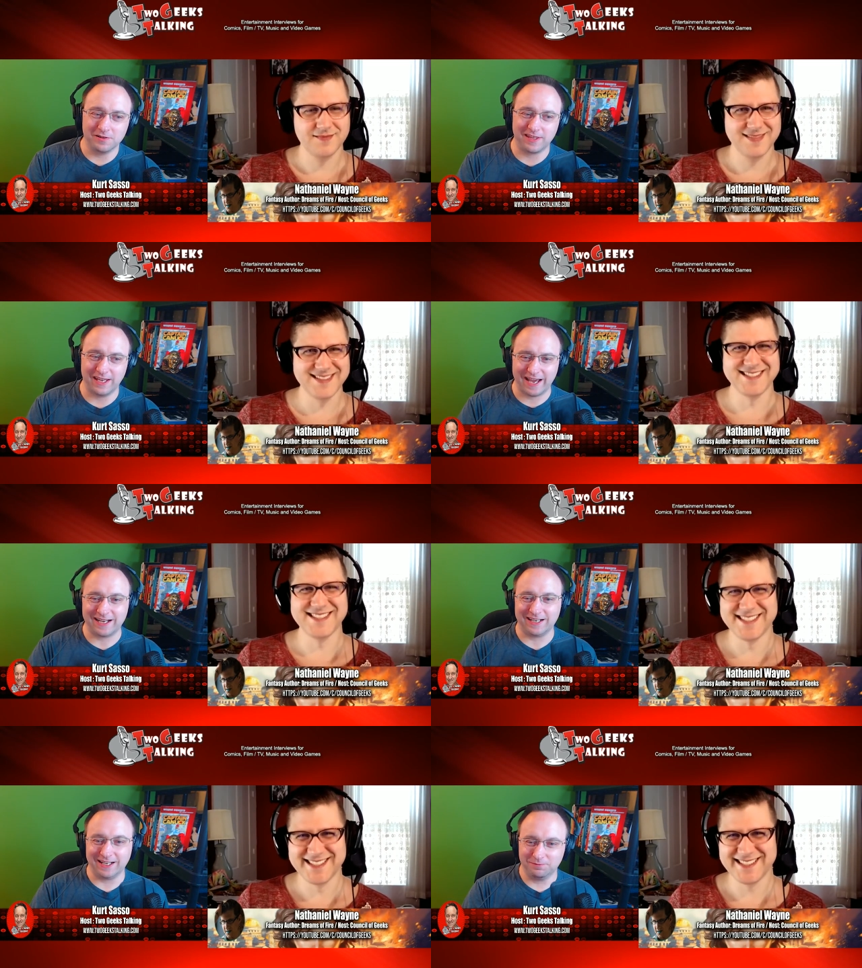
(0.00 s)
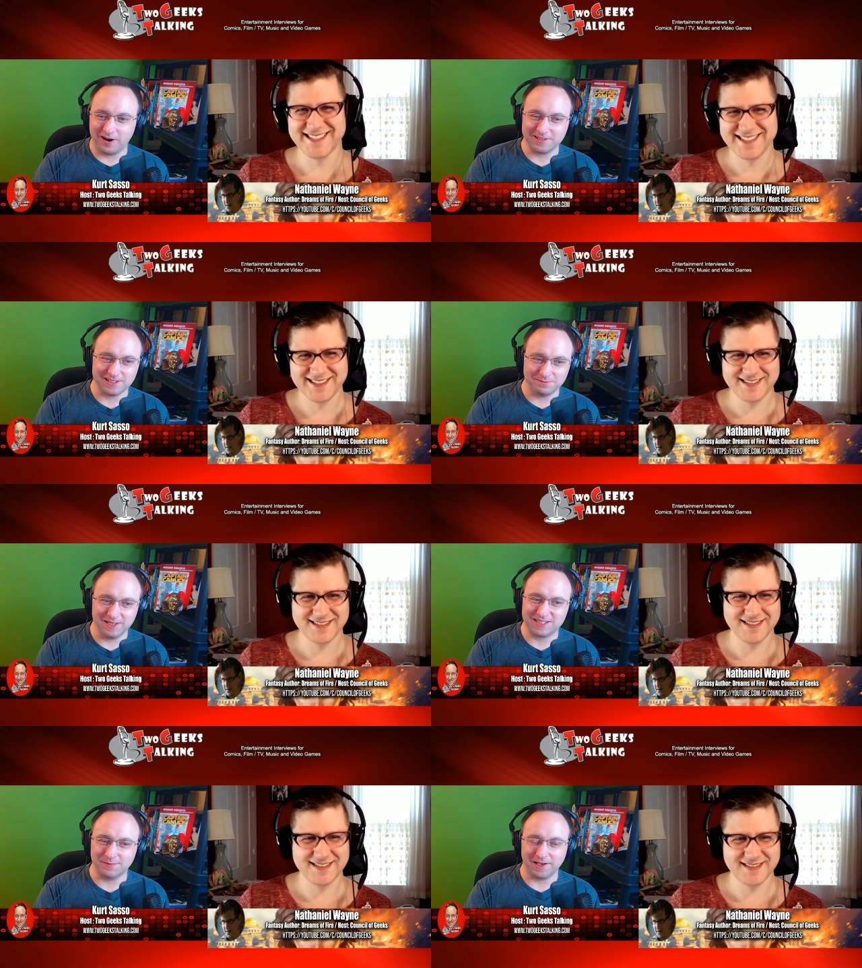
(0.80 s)
Speaker 1: though, the editing
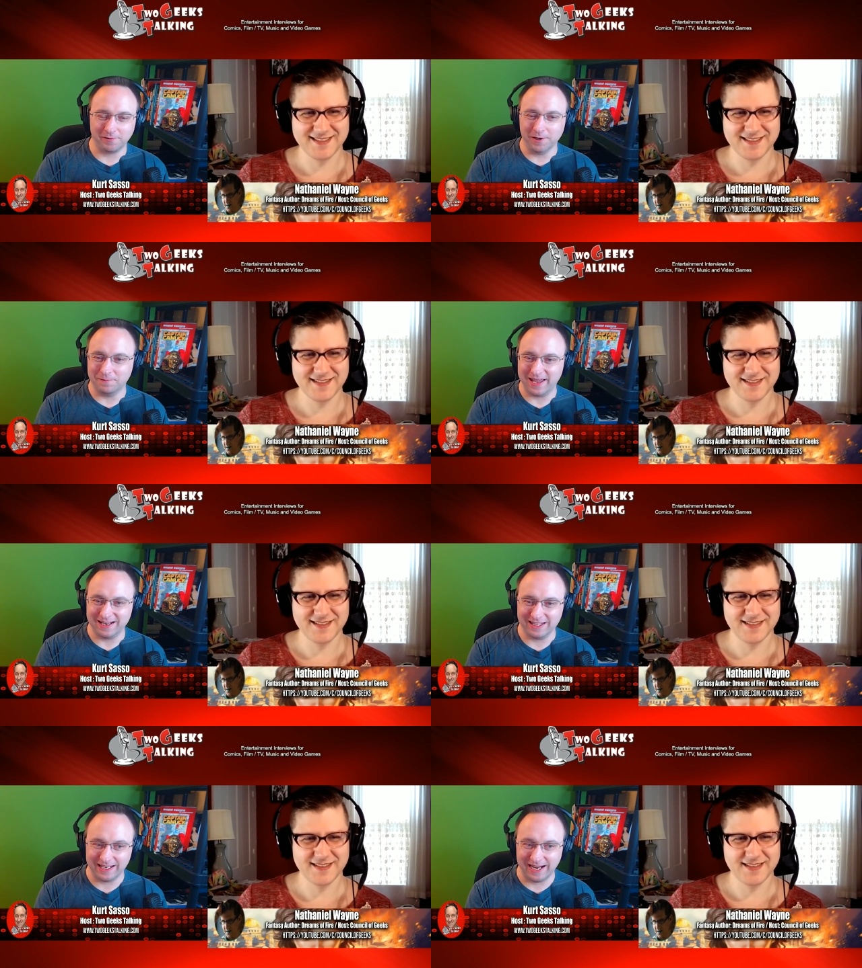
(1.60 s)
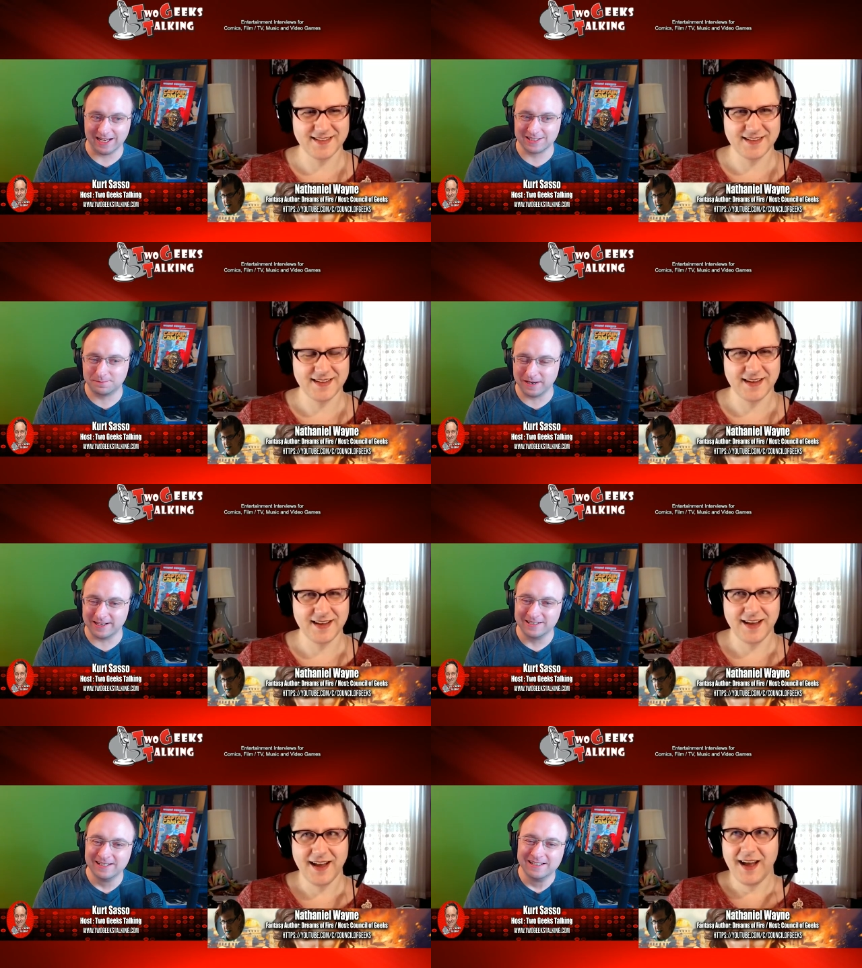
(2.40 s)
process must have been a real pain in the ass.
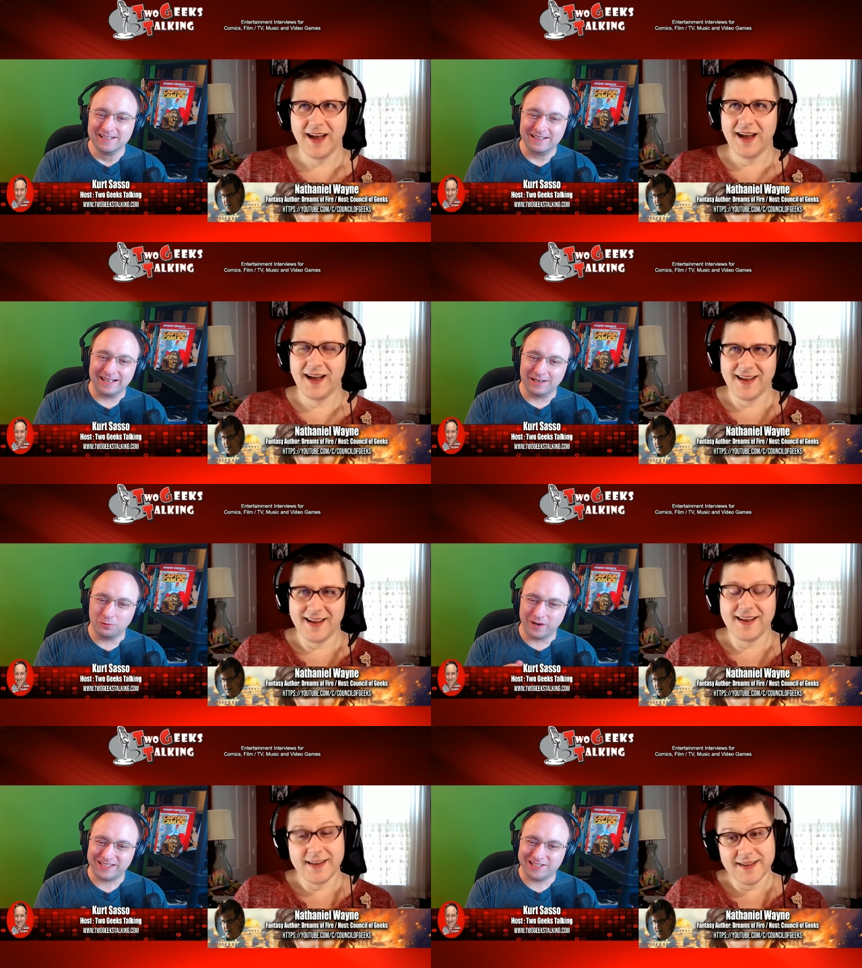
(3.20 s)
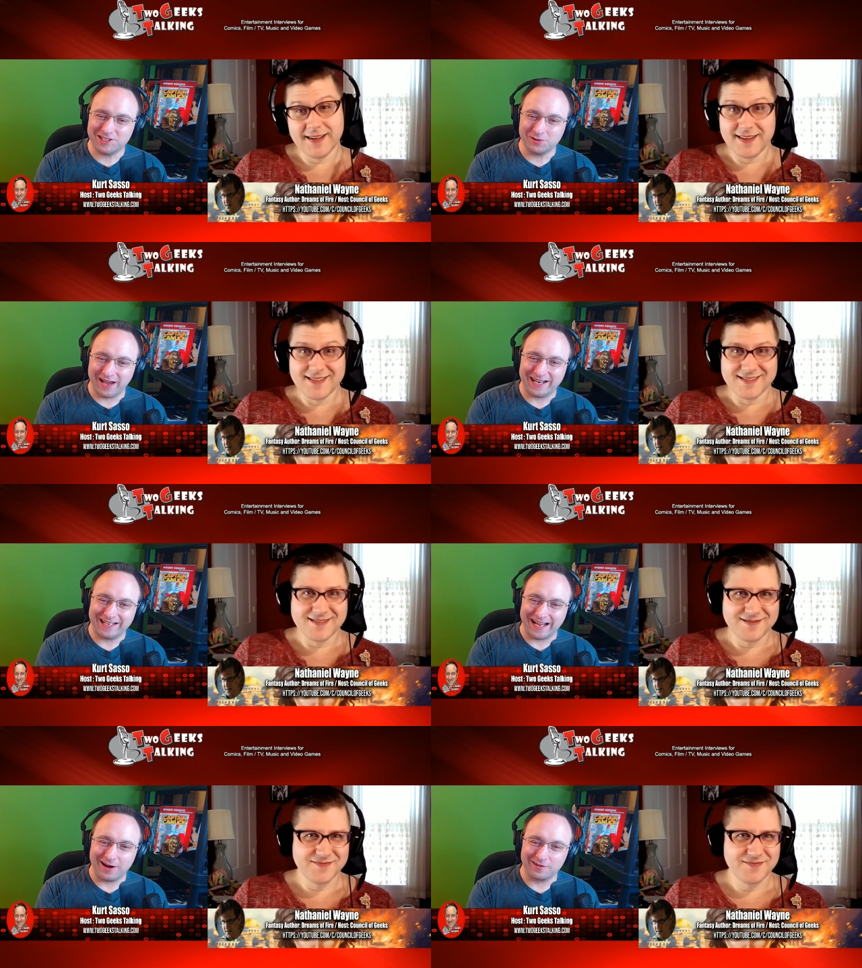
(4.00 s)
But uh, what did you
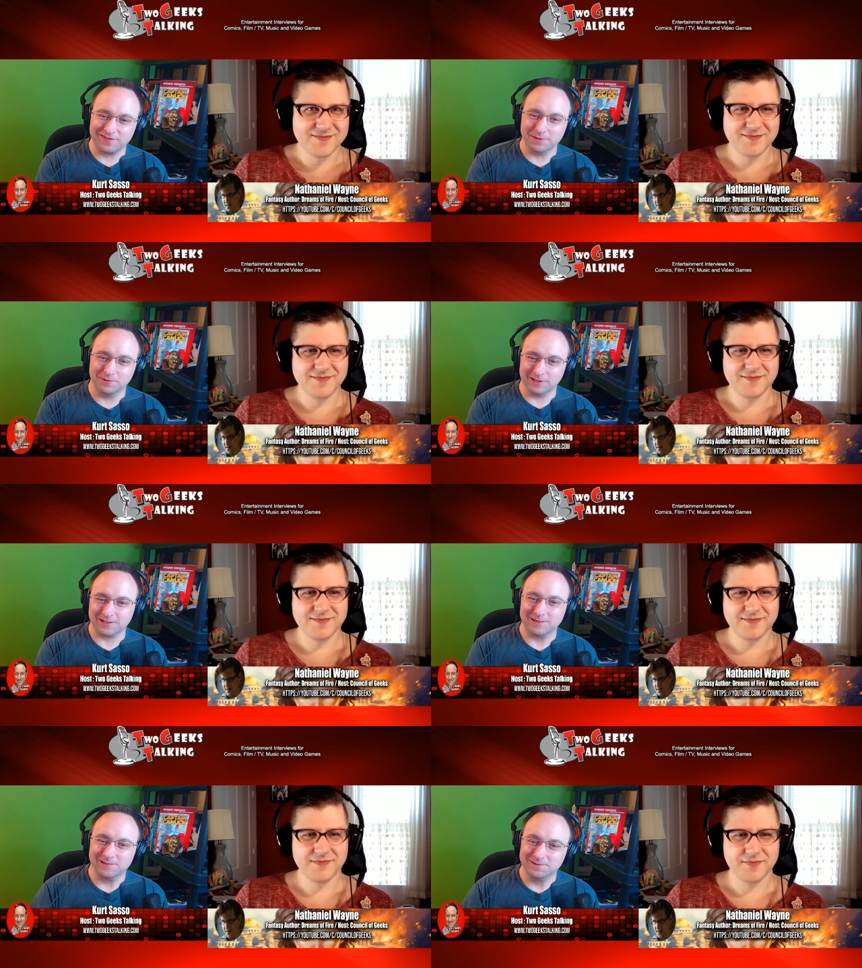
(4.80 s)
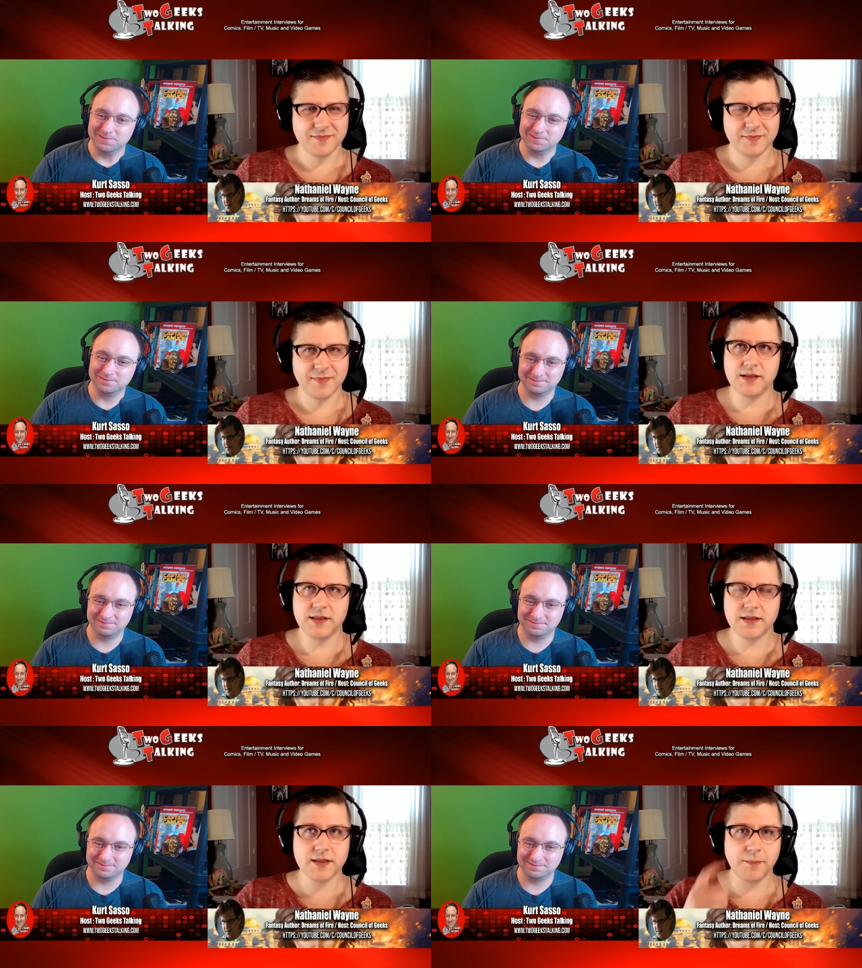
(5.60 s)
edit out of the book?
Speaker 2: The
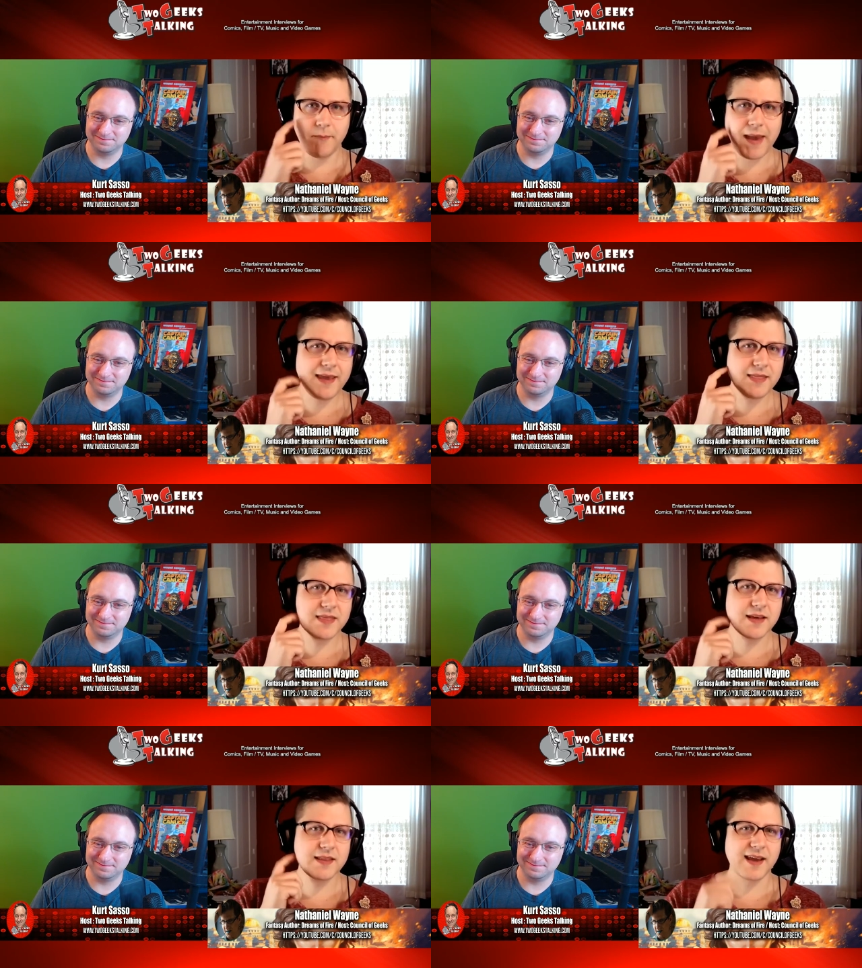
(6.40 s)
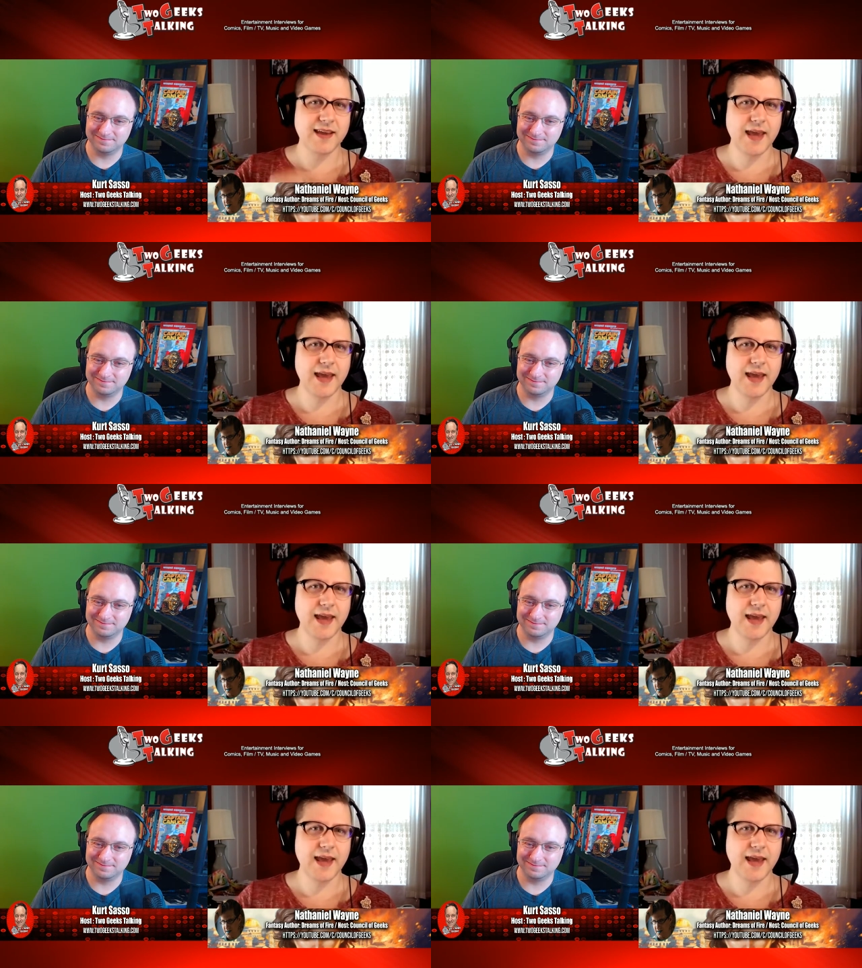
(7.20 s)
main thing that came